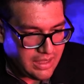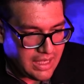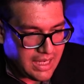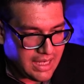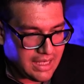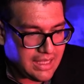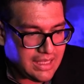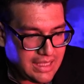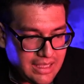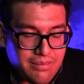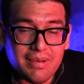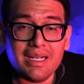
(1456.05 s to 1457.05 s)
I
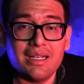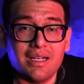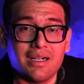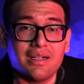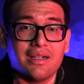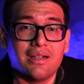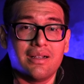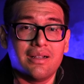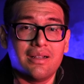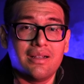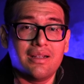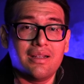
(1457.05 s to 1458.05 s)
eat my dinner,
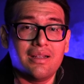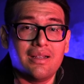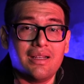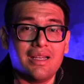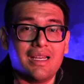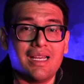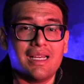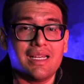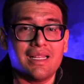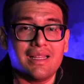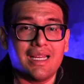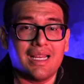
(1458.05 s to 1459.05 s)

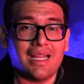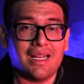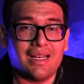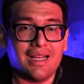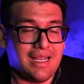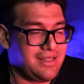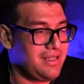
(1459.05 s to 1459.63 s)
and then I